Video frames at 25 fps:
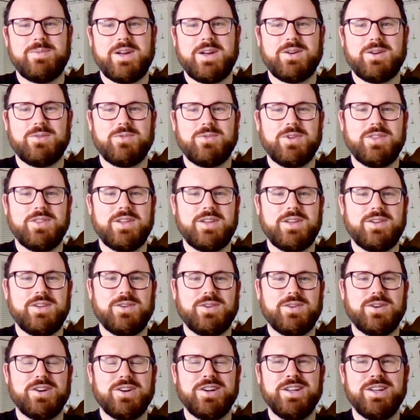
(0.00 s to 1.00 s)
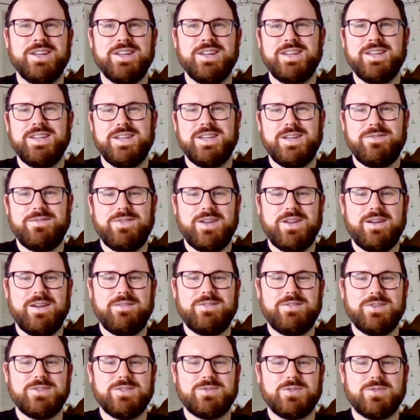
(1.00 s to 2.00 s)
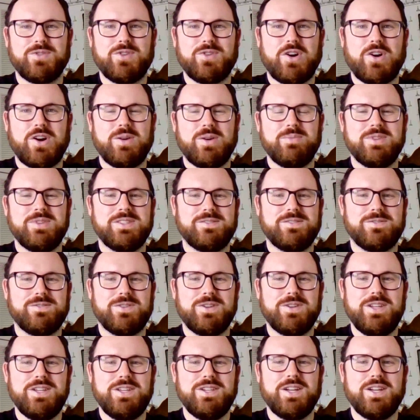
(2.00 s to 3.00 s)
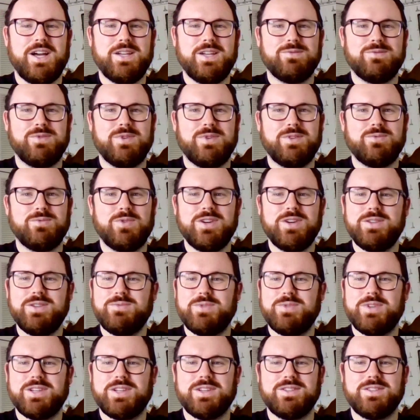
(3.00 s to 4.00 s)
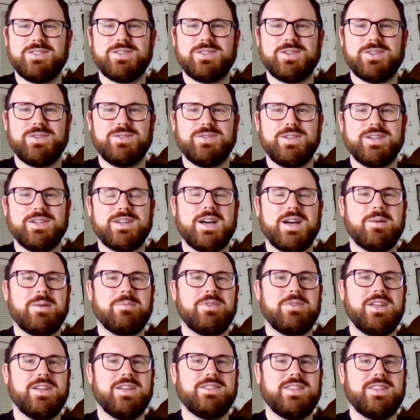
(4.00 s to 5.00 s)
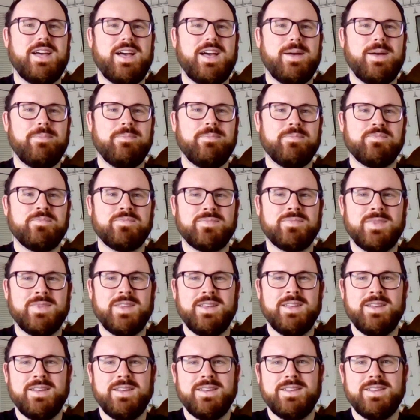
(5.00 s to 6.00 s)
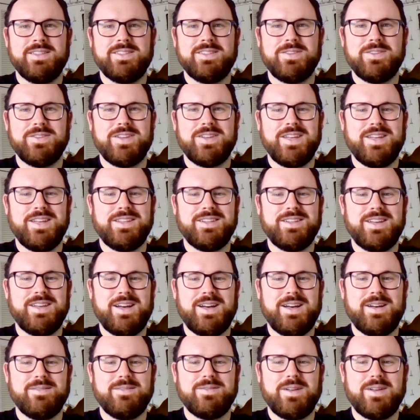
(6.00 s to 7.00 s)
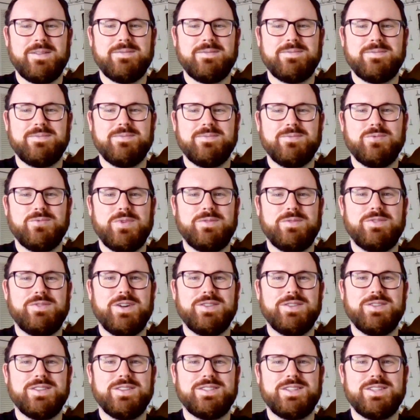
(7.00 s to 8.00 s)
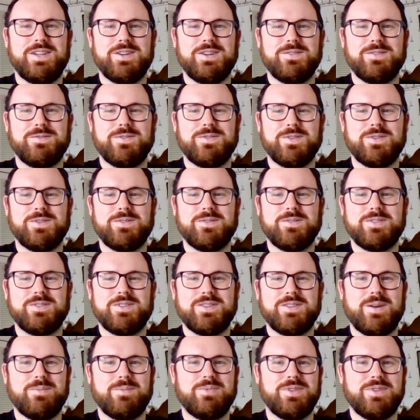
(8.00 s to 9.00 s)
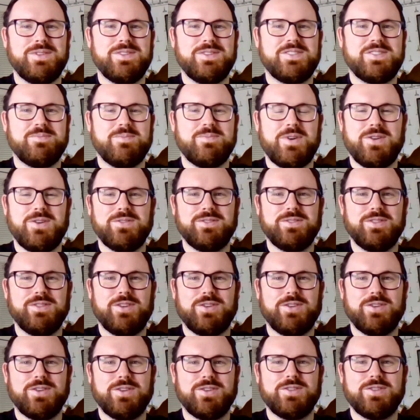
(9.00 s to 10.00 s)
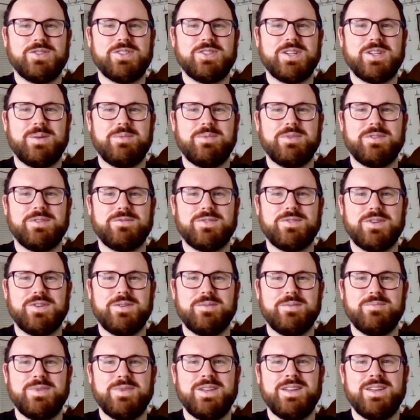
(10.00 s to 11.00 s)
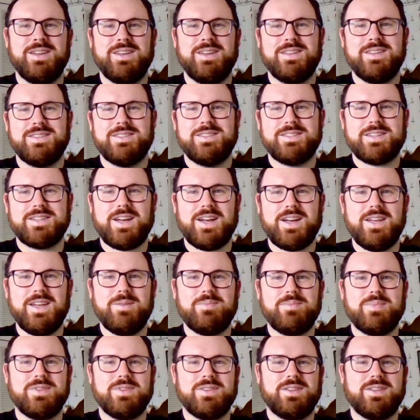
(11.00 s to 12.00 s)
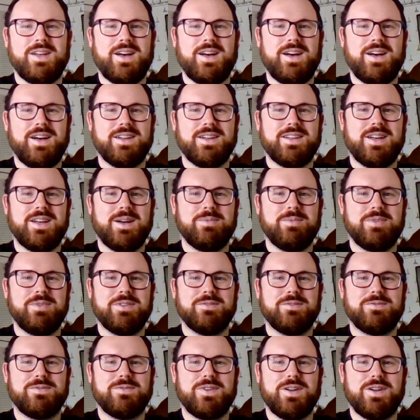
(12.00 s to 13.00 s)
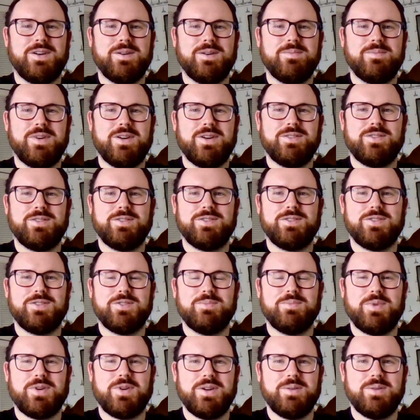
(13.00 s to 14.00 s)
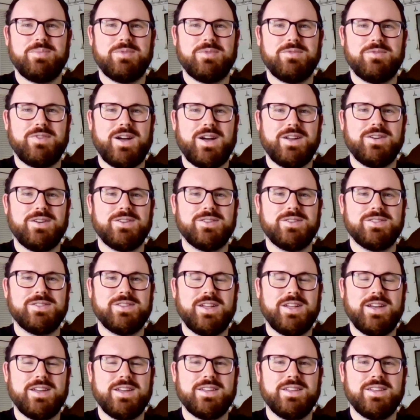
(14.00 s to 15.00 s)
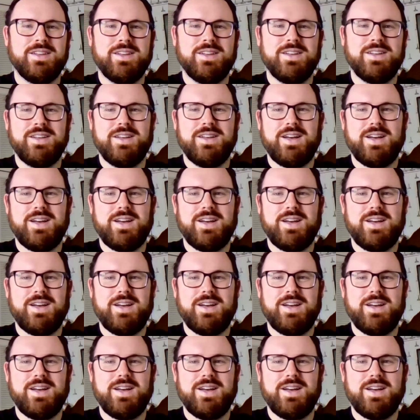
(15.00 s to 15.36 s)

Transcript: no matter where they are. If you have those requirements for E911, we can certainly accommodate that. So again, we've done this here for companies small and large, coming from Skype, coming from other third-party providers like